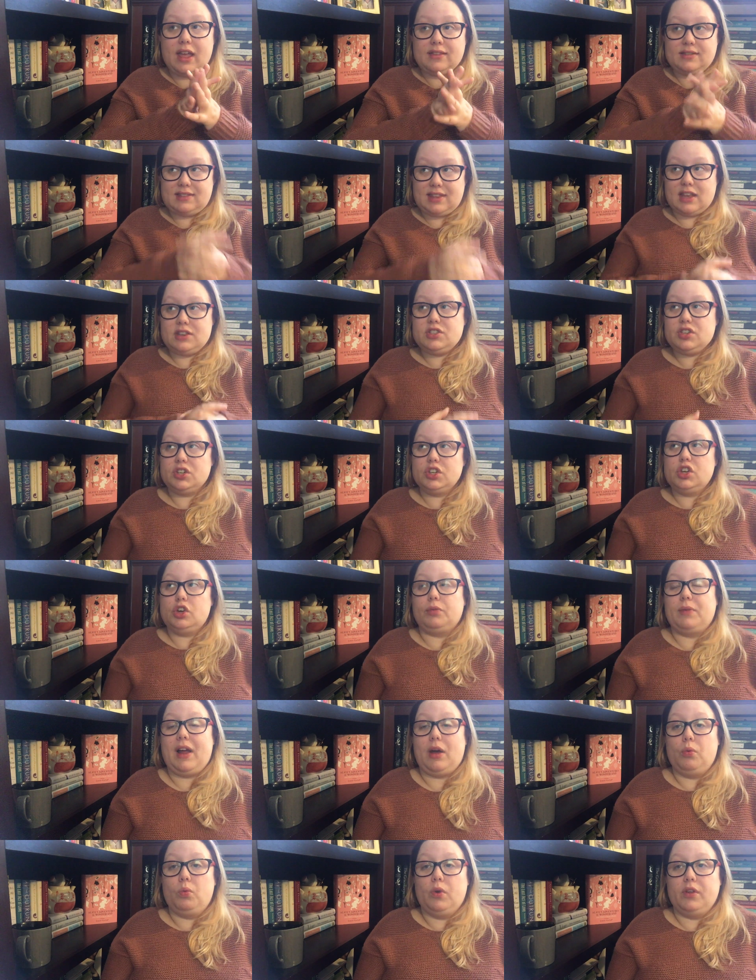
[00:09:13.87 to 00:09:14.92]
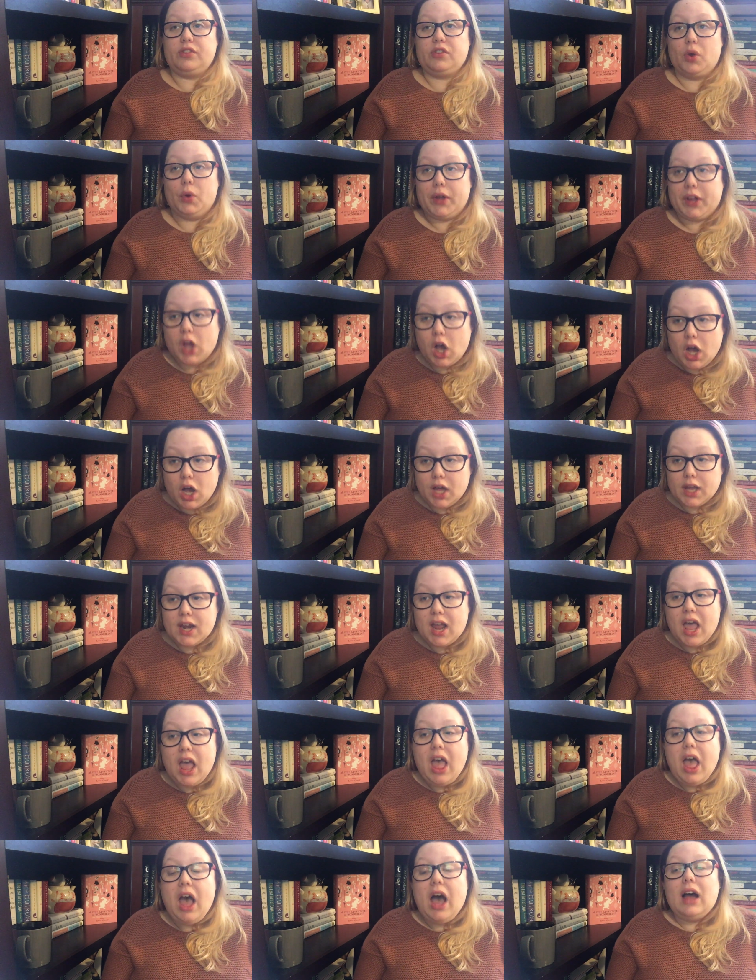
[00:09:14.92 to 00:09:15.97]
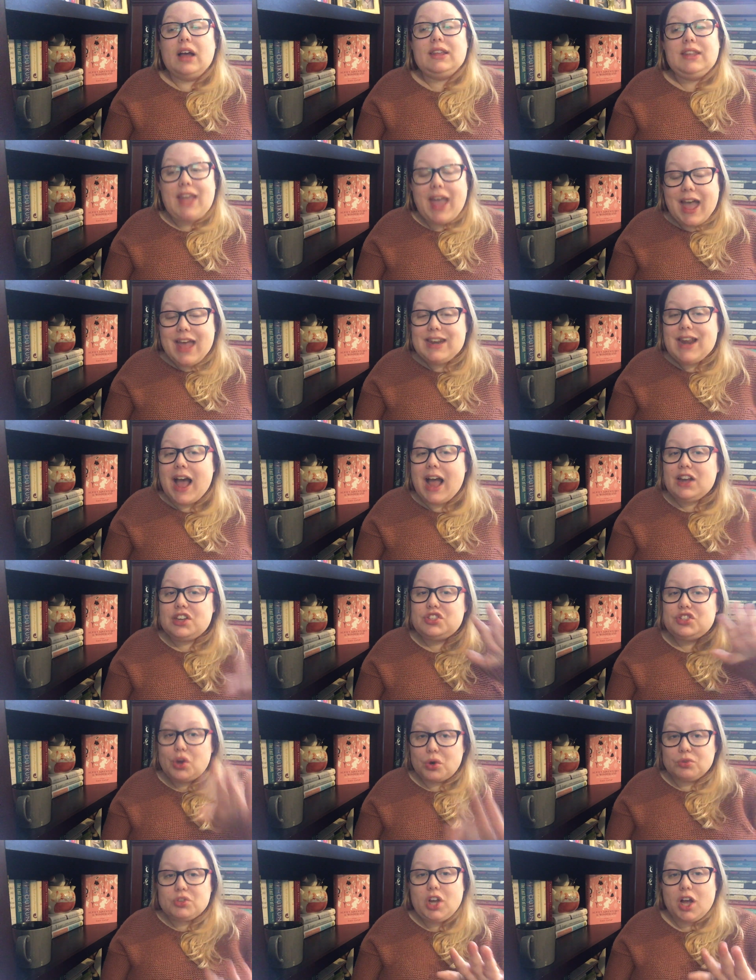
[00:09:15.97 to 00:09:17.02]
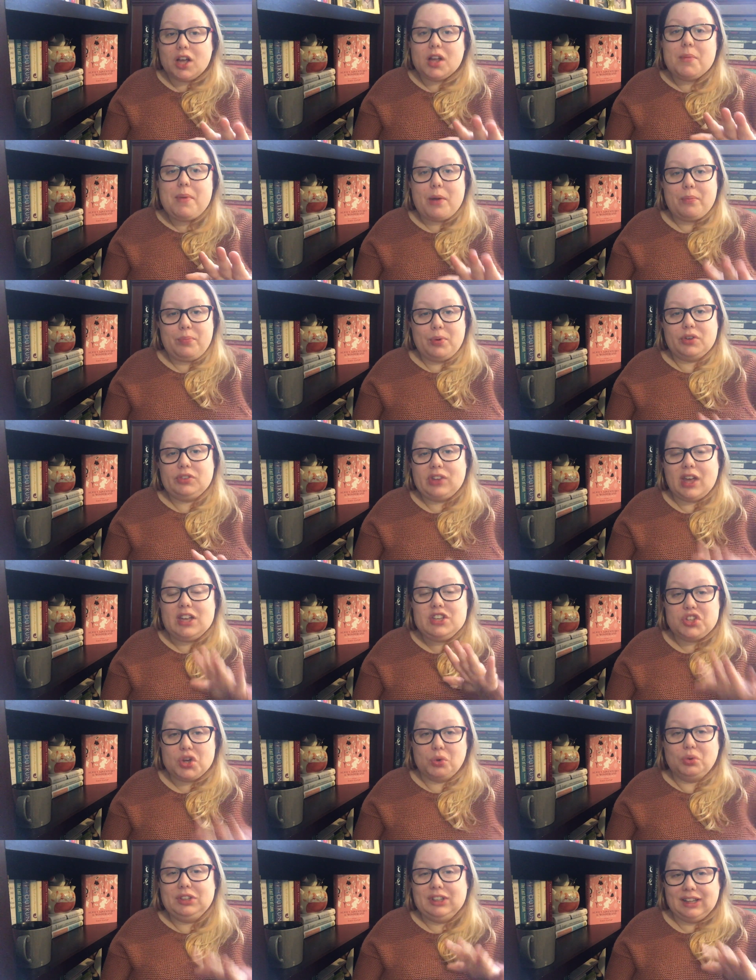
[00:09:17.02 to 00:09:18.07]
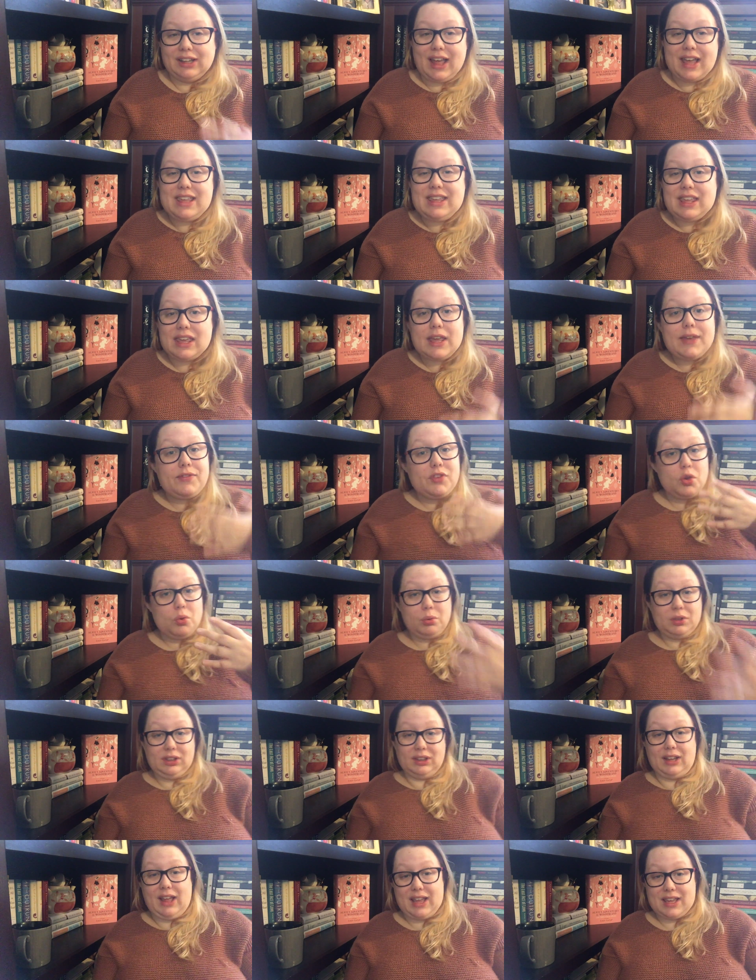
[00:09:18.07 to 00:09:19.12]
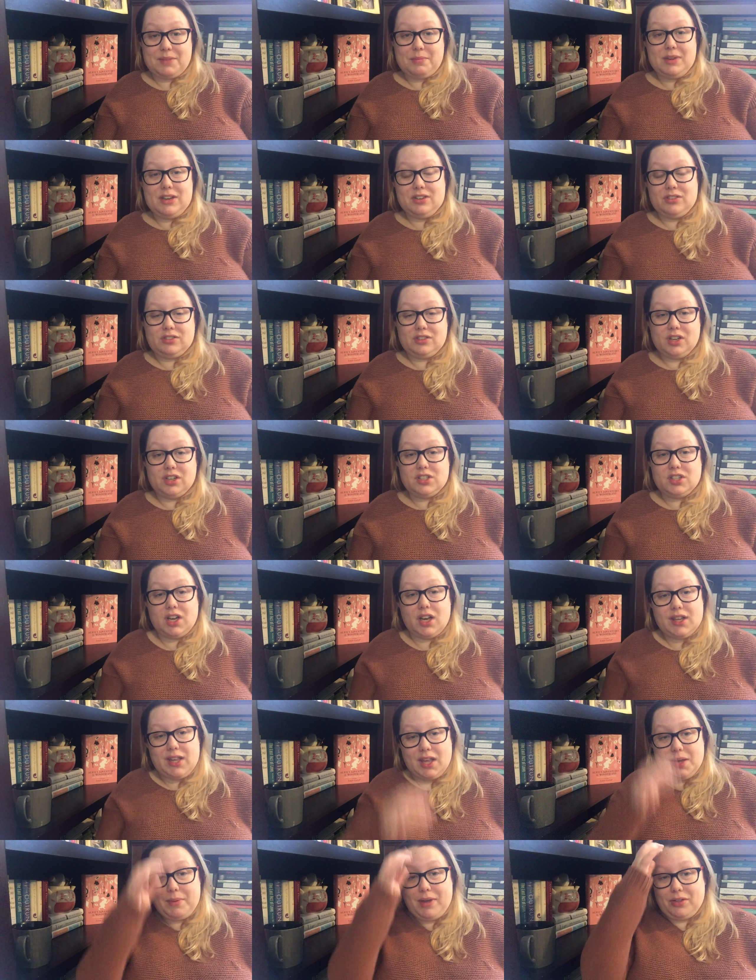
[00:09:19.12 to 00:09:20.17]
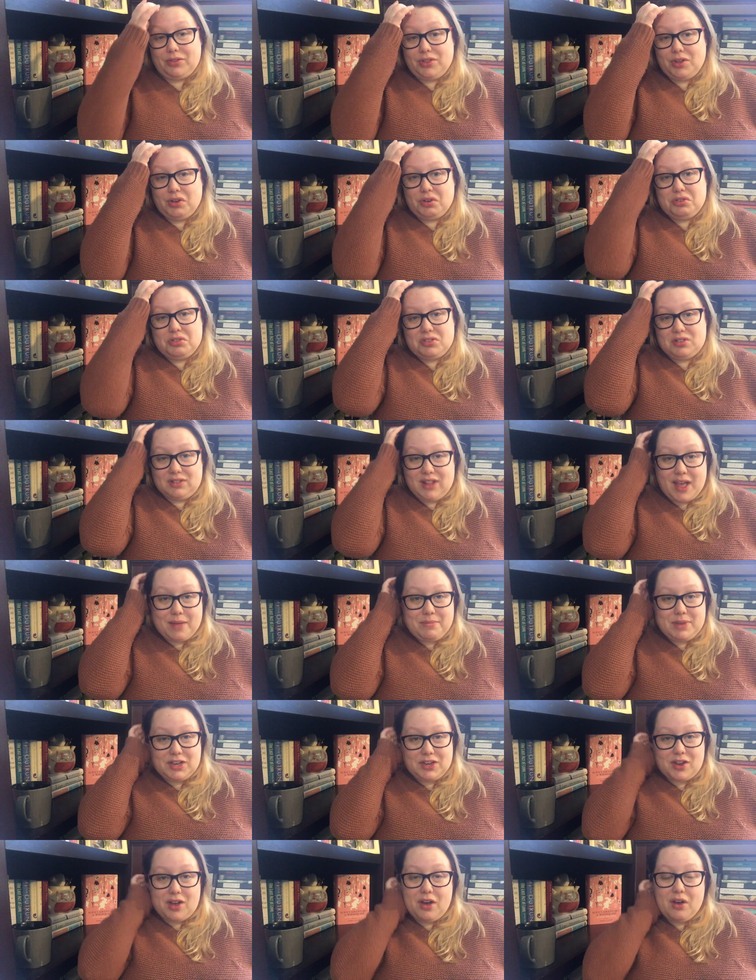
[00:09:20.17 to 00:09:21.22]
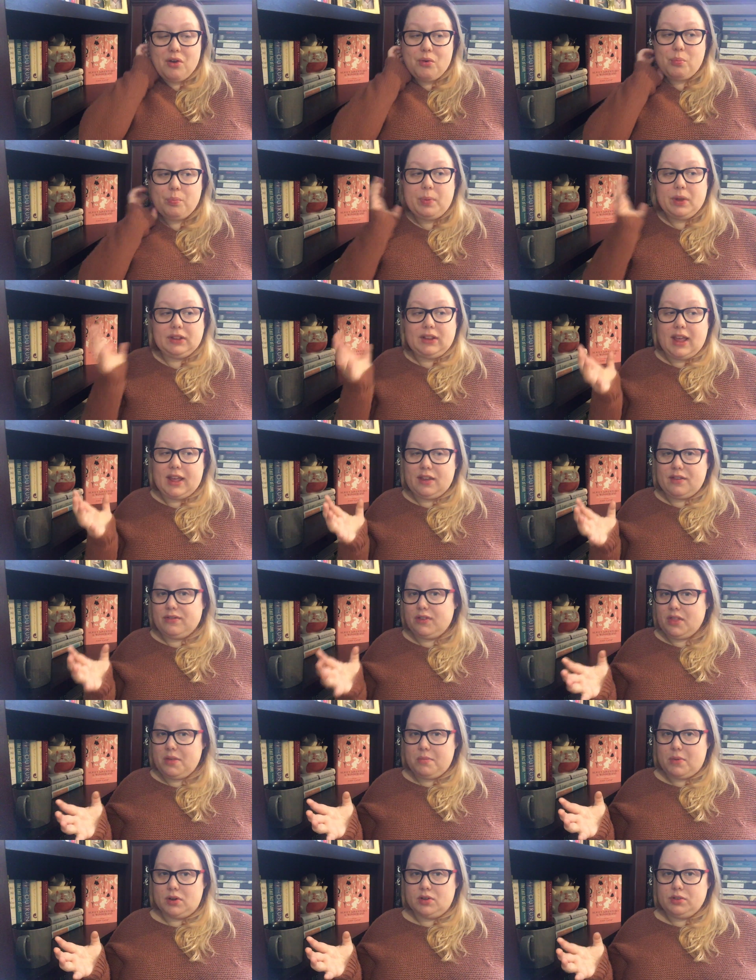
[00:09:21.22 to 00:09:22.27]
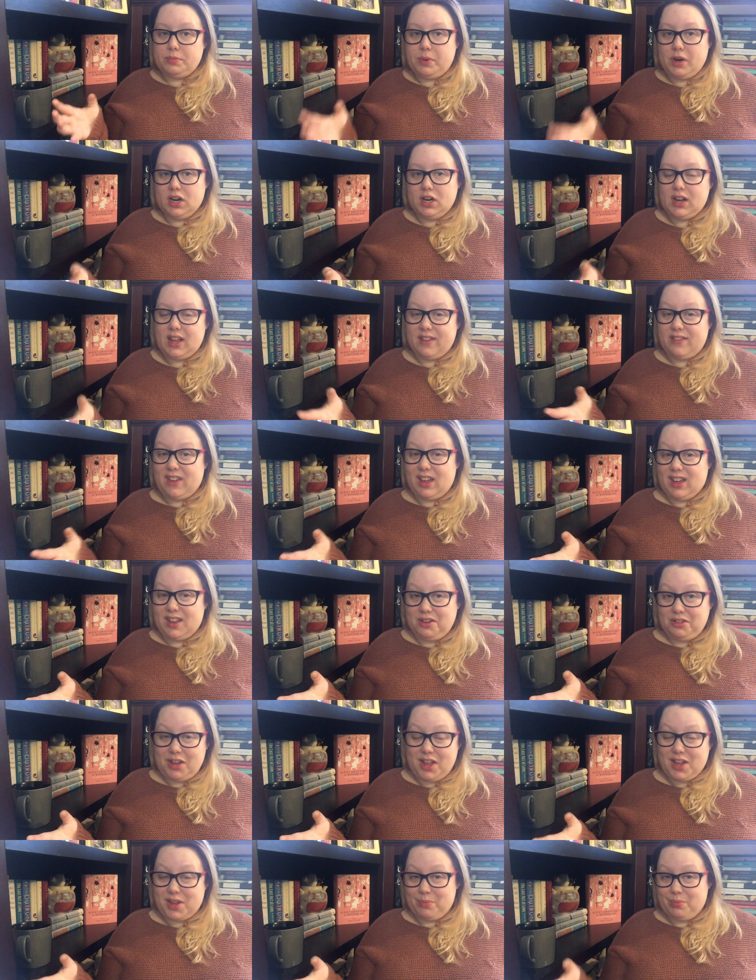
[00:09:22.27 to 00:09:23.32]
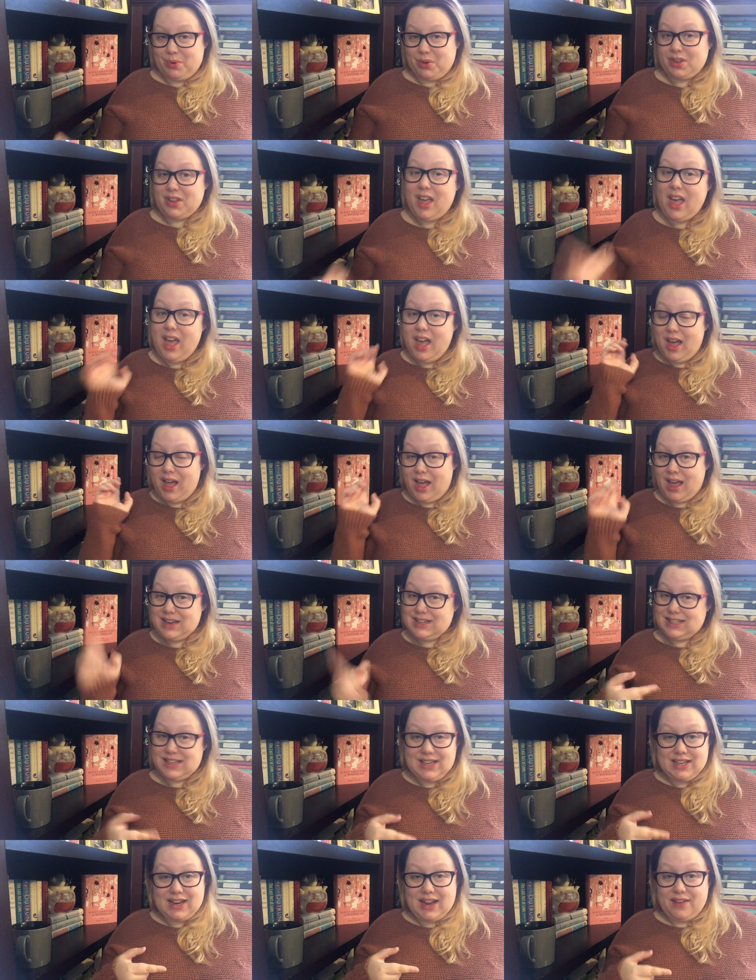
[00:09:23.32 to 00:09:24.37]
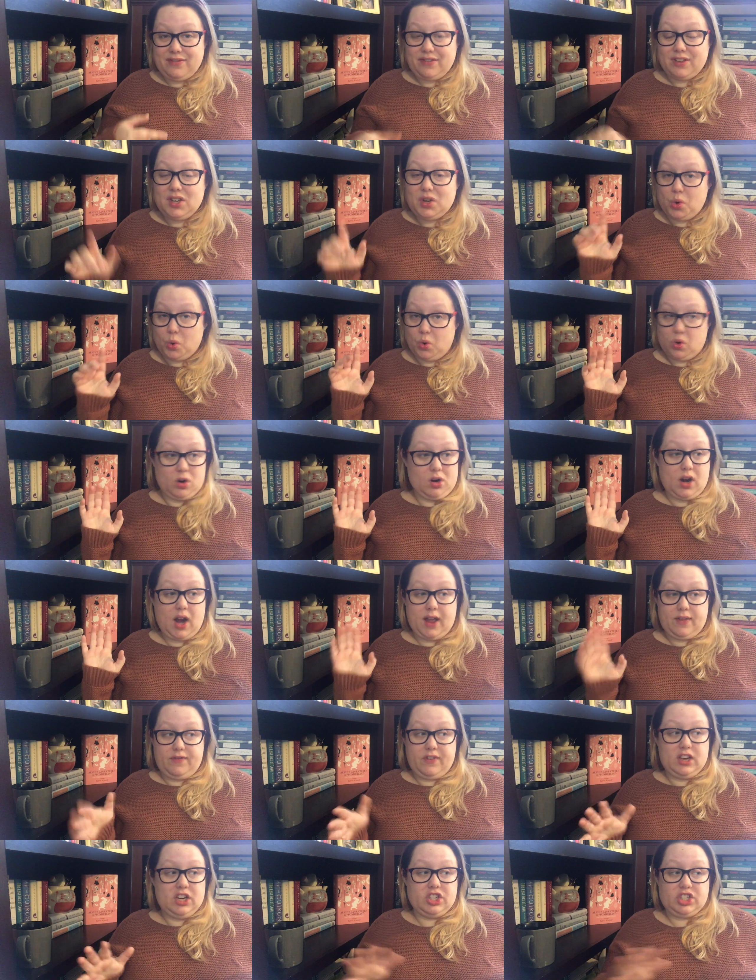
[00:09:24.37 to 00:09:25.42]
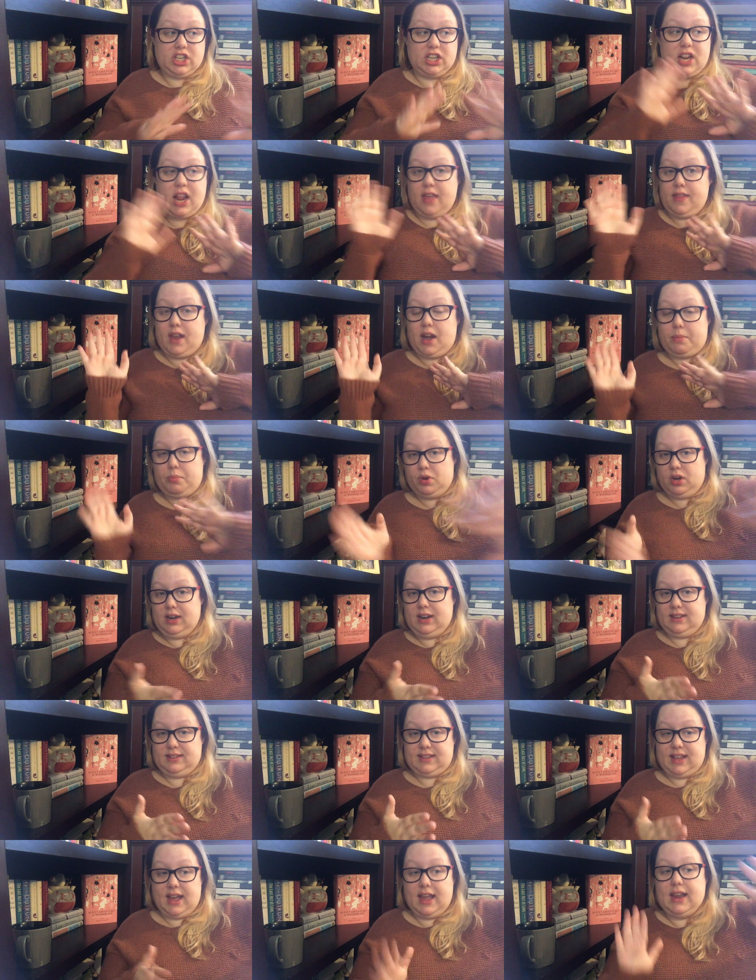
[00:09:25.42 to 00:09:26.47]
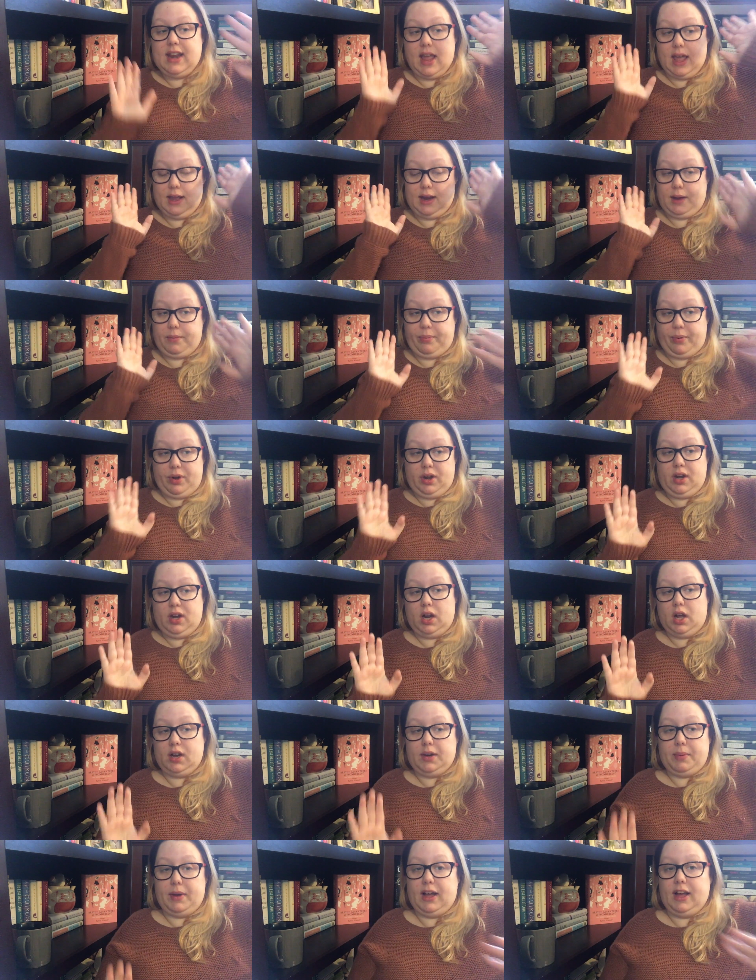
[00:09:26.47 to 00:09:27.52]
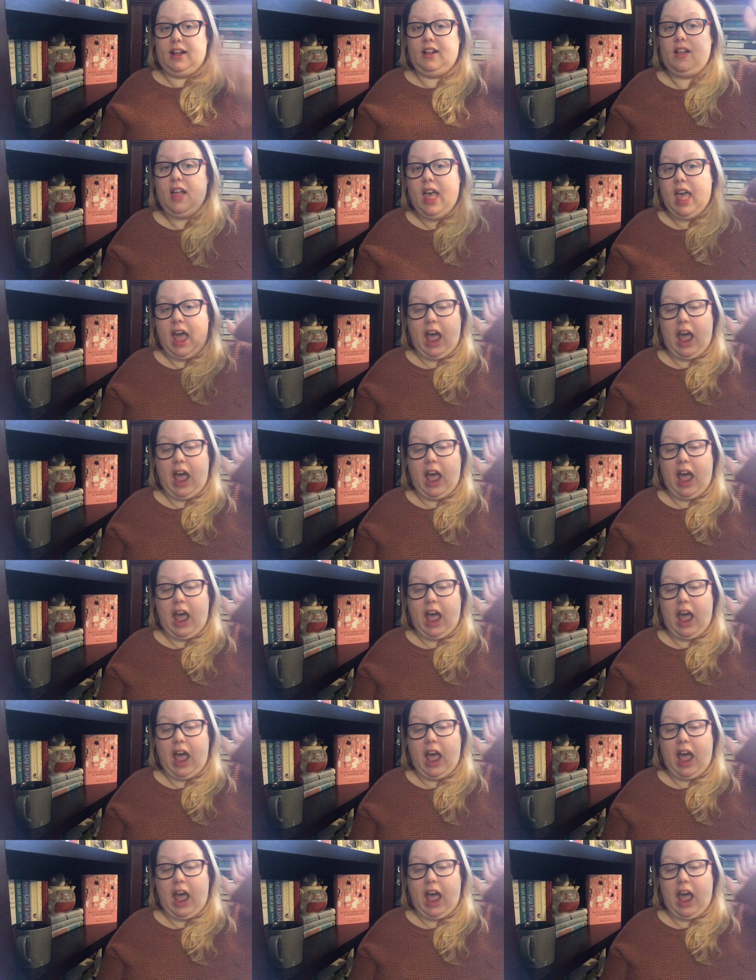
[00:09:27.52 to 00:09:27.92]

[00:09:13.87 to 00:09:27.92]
centered around what's going on. Again, I don't talk about books I don't like. If you would like me to start talking about those, let me know. But like, for the most part, if I don't like a book, I DNF it or I finish it and then I put it aside and I put it on a pile